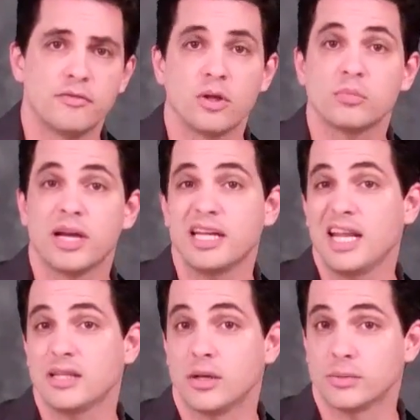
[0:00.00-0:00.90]
followed by an
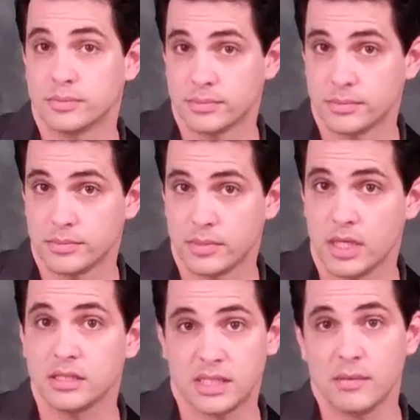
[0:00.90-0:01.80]
eighth note,
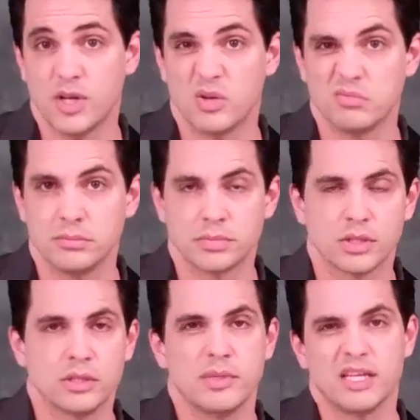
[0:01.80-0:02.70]
same note.
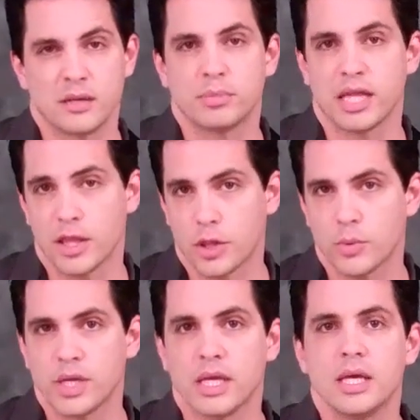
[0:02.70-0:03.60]
So you end up playing
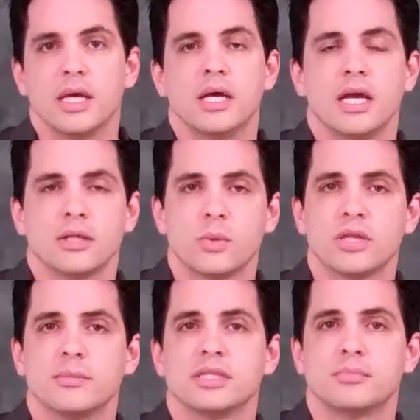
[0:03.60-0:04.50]
three, and the
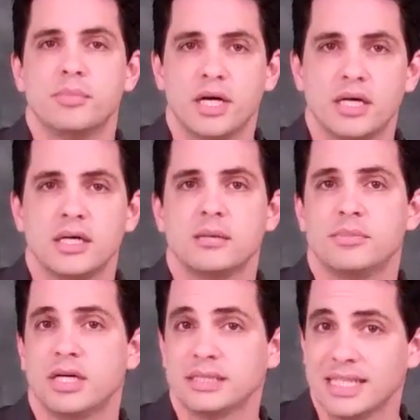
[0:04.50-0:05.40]
rhythm is ba
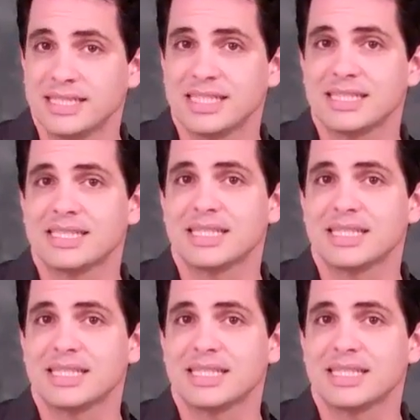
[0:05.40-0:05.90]
ba da da